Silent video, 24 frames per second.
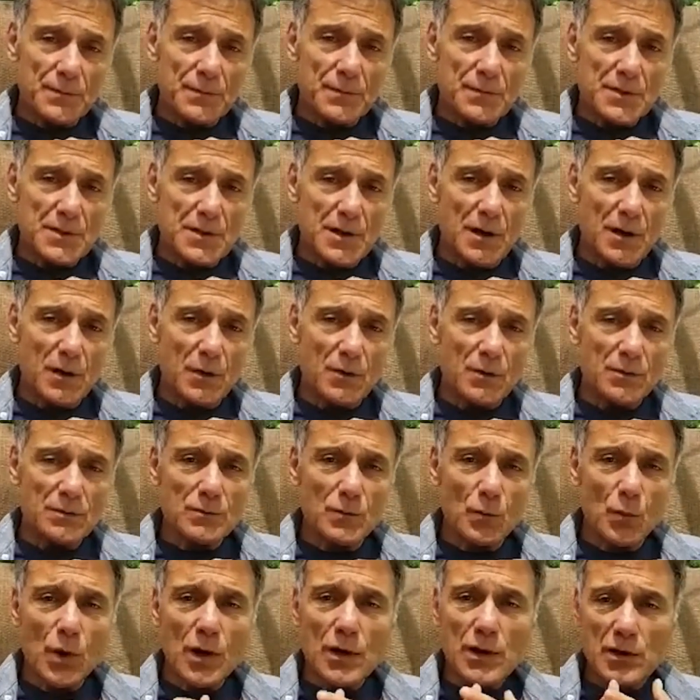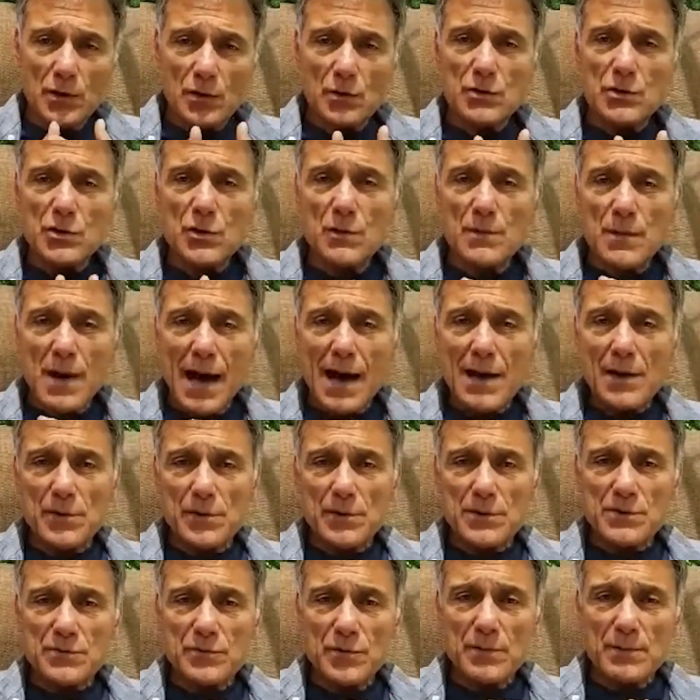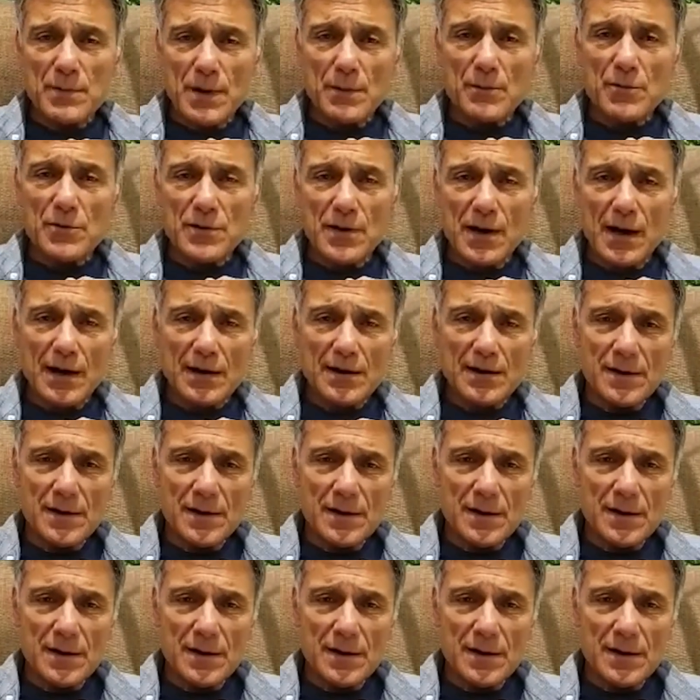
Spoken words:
So what you do matters, remember that.